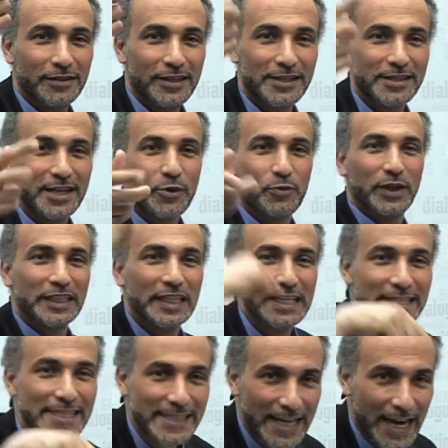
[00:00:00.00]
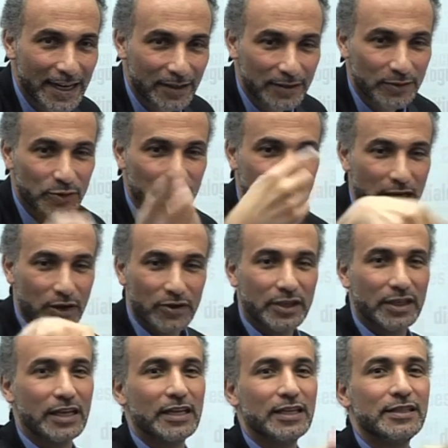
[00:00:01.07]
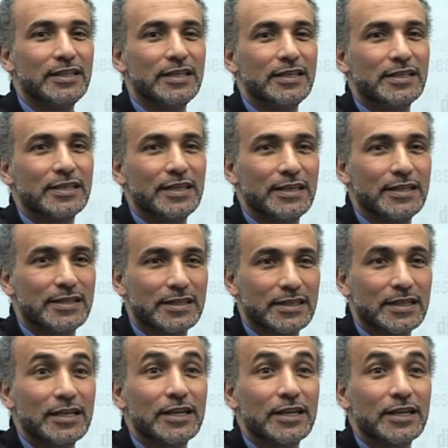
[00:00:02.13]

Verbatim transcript: It's what He sent to say, okay, this is